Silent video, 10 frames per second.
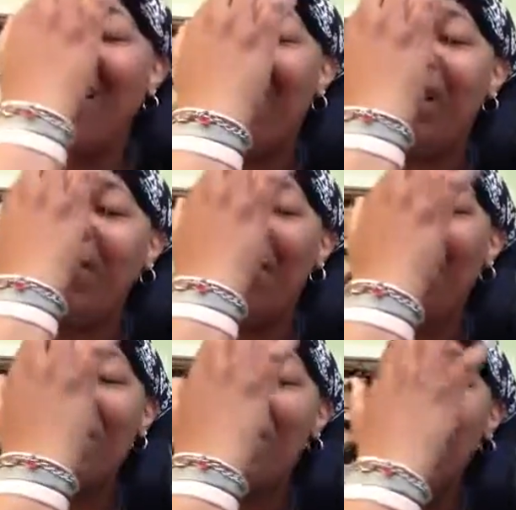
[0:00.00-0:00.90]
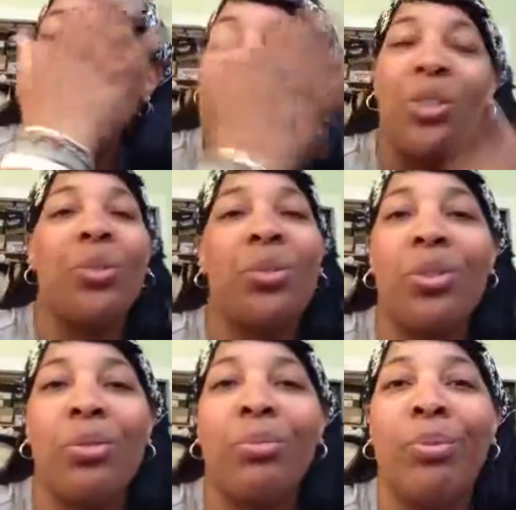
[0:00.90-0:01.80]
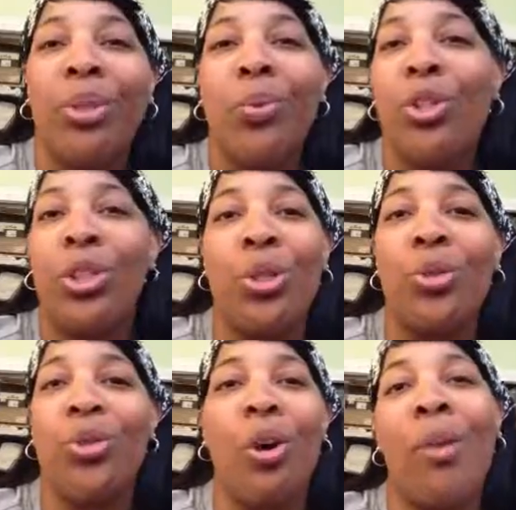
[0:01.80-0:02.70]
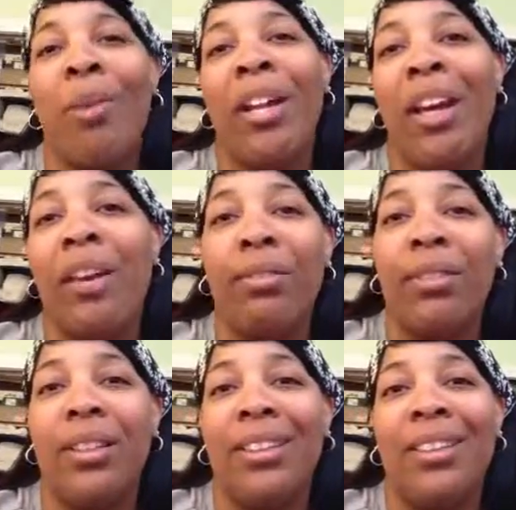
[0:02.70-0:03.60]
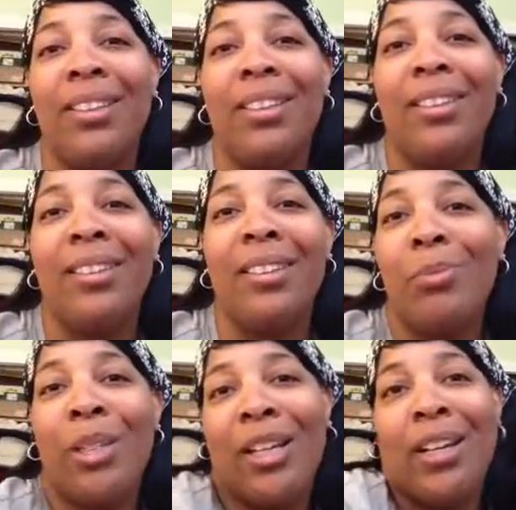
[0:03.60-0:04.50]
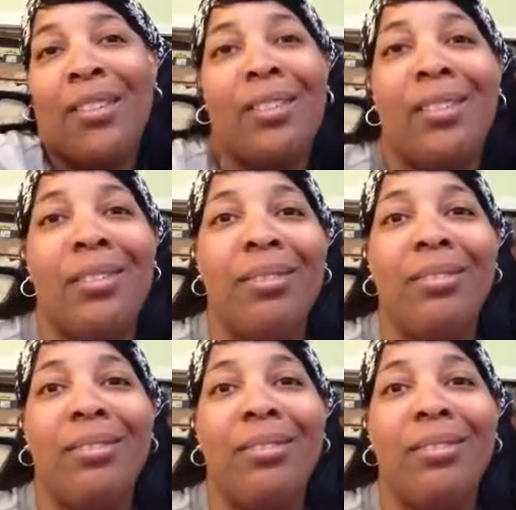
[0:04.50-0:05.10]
I have always had issues with shoes all my life because